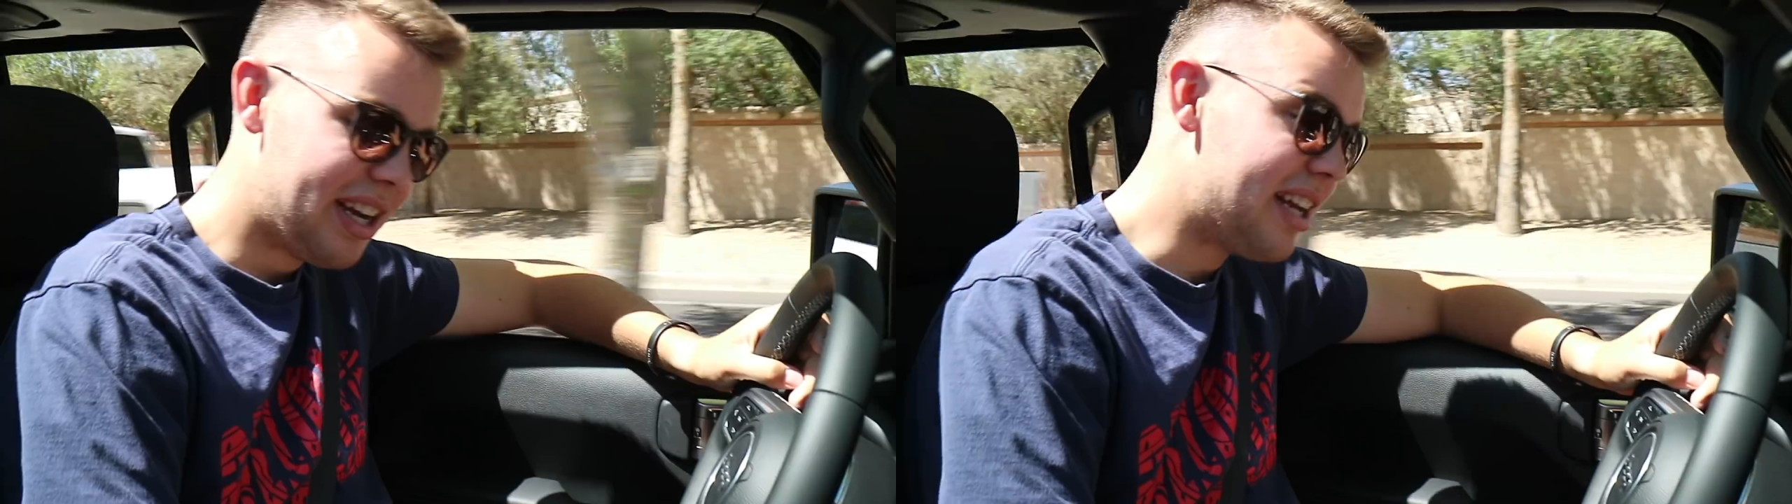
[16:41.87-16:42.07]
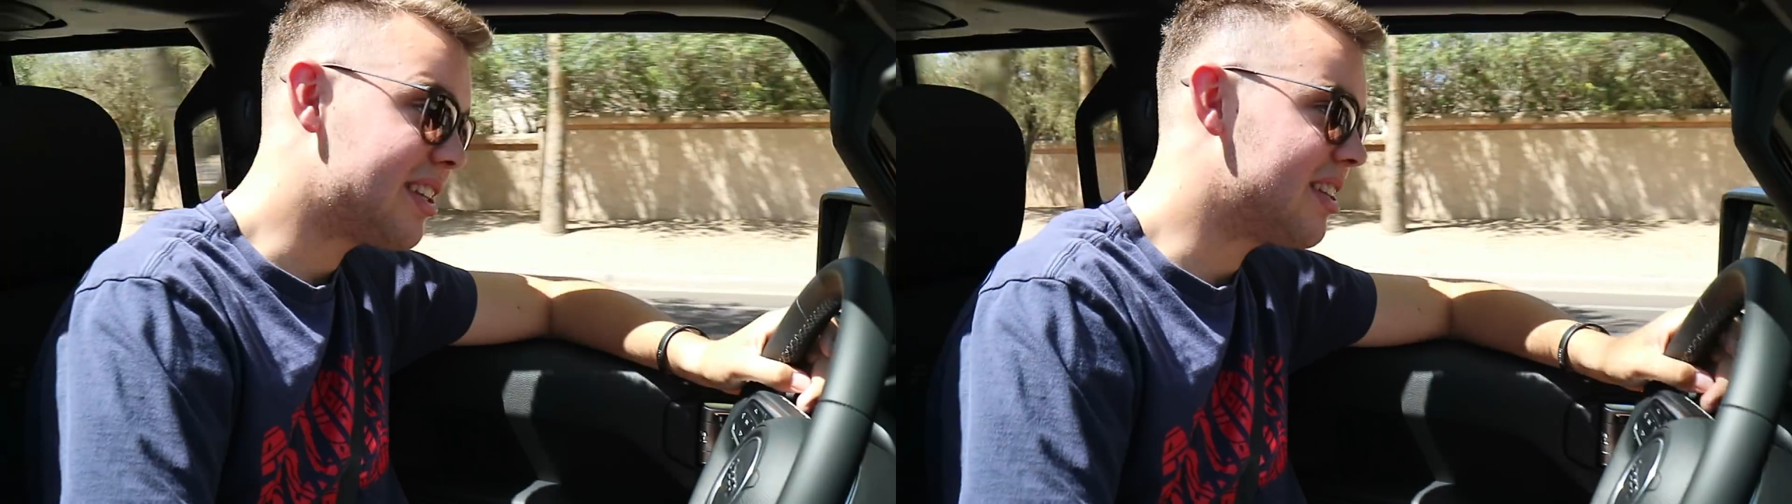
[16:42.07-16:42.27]

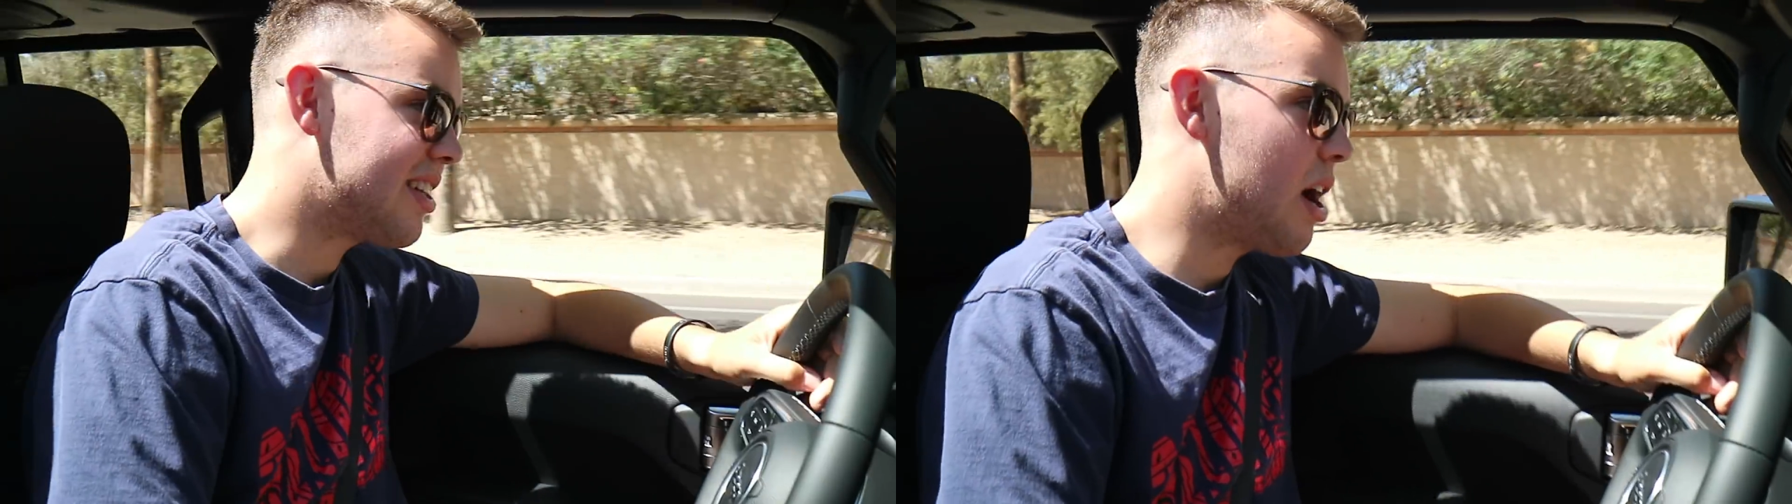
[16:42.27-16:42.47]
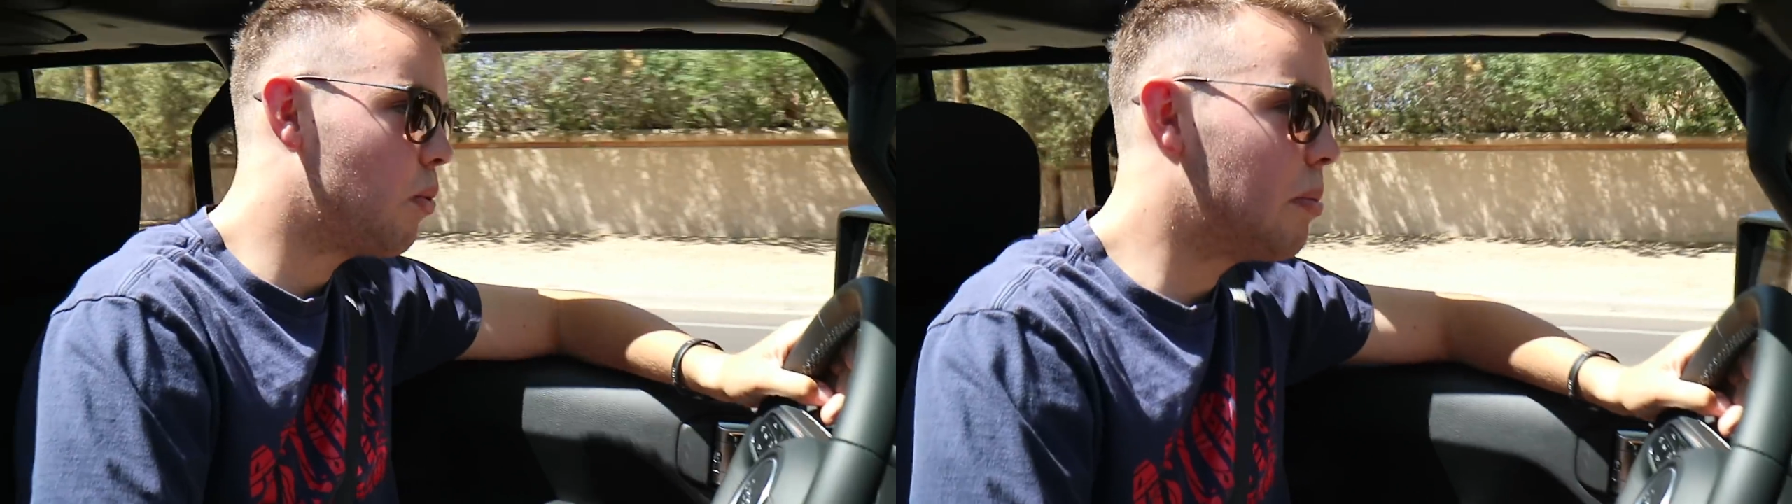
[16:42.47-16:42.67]
and since
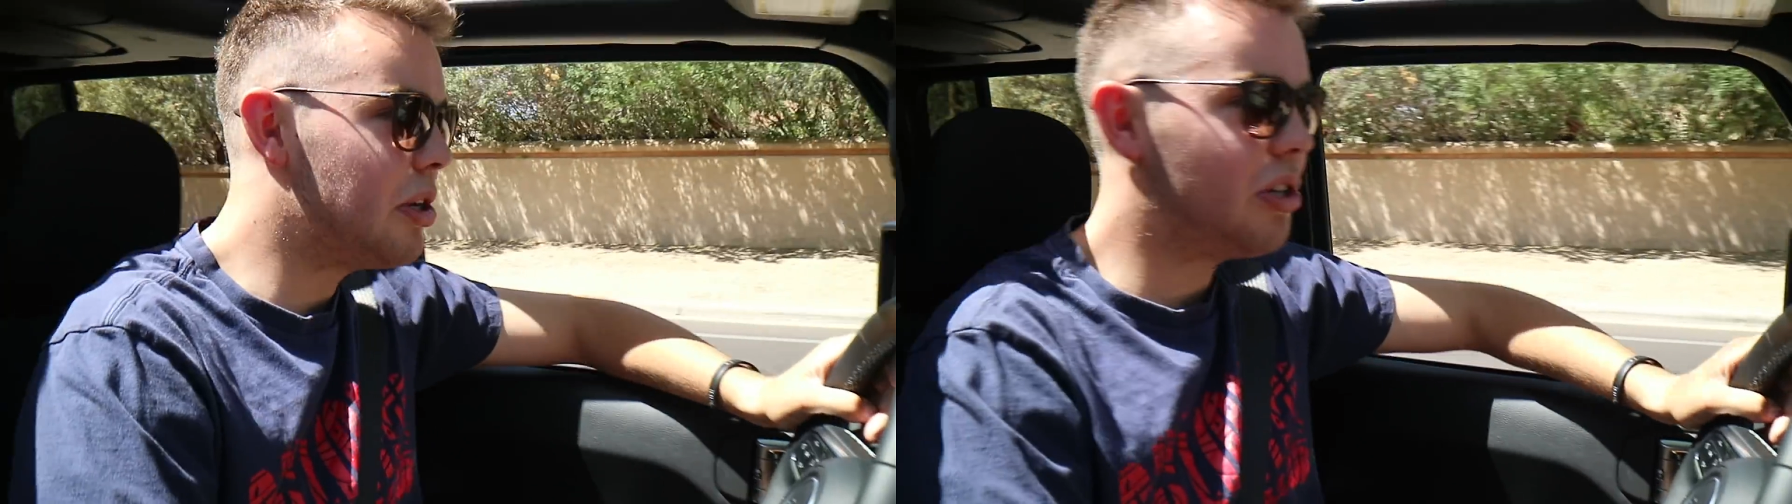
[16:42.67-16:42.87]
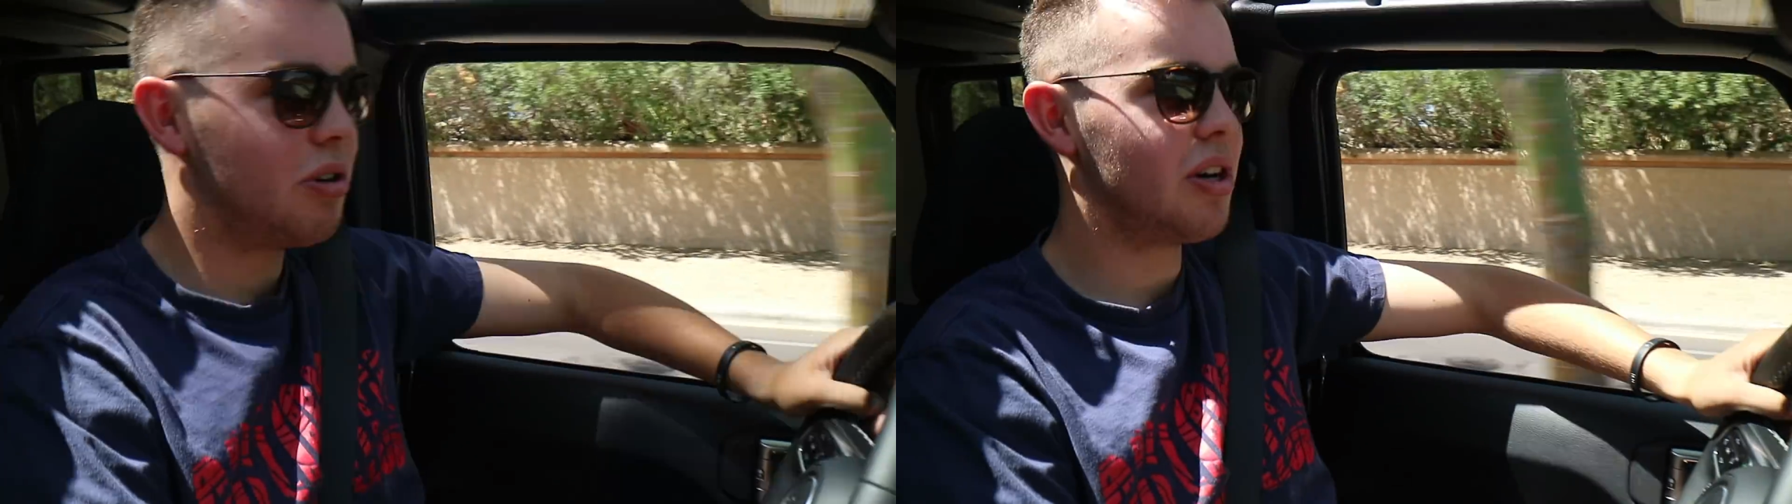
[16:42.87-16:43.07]
I will
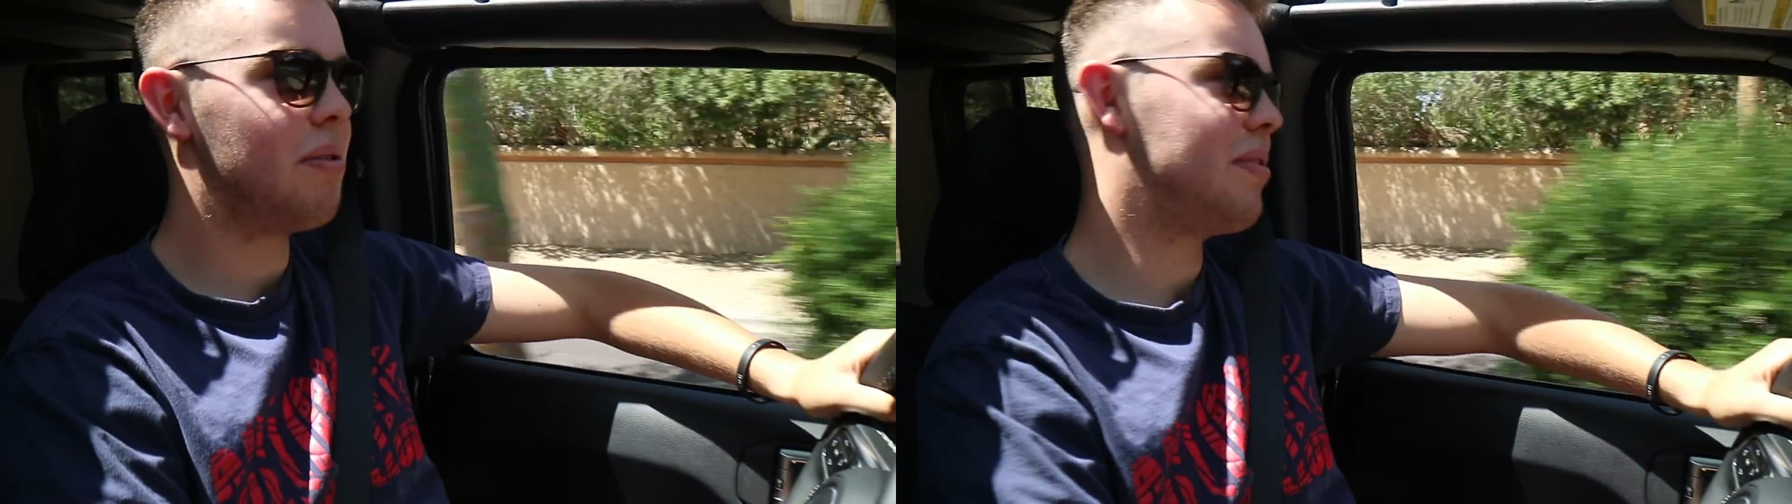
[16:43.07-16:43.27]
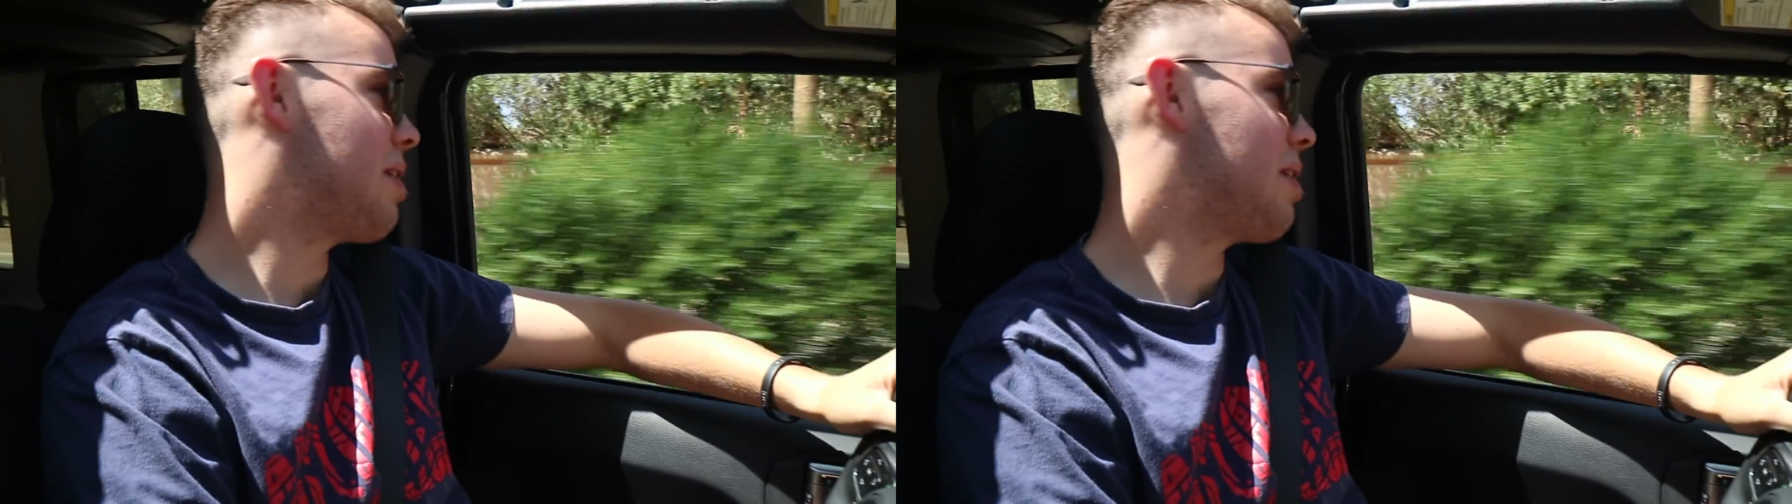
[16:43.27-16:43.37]
be doing them,